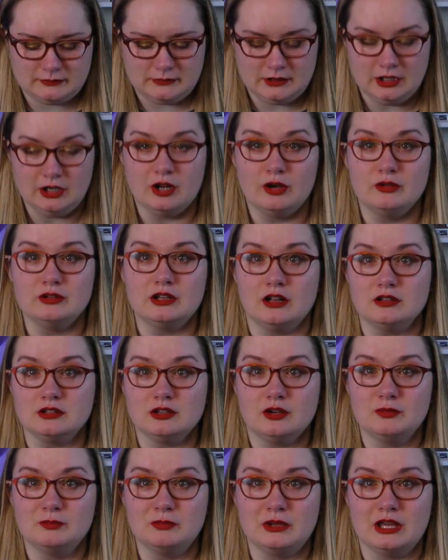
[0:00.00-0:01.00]
you know, y'all
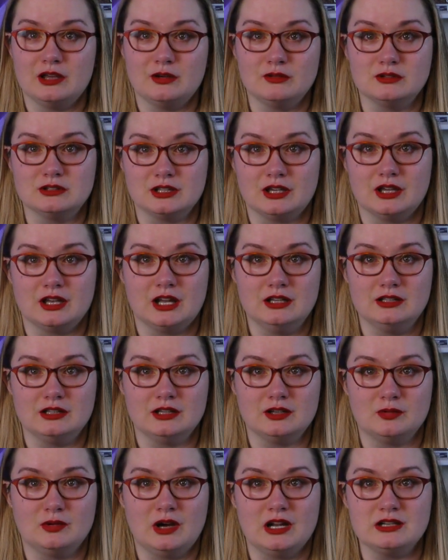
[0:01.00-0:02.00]
told me it was a good
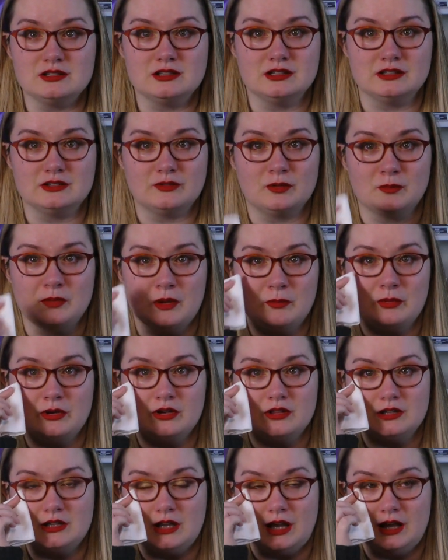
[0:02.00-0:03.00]
idea to watch this for my
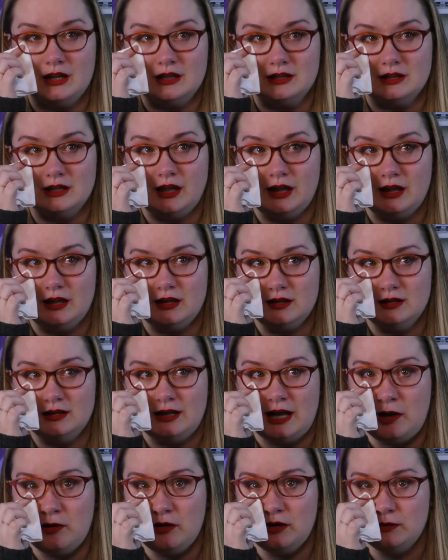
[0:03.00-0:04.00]
birthday, and like
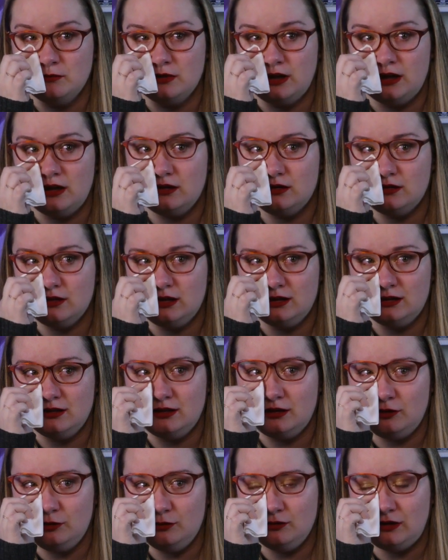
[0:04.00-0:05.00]
now I'm like, I
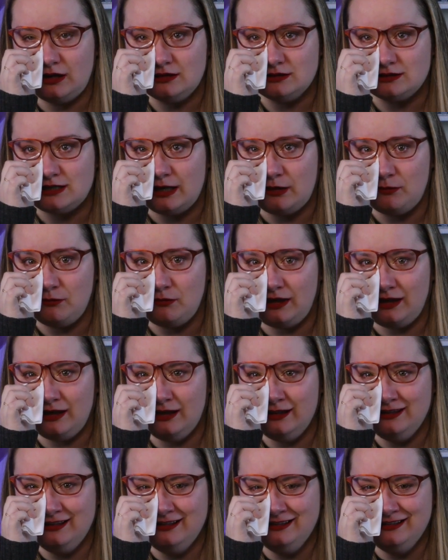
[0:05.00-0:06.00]
think you guys hate me.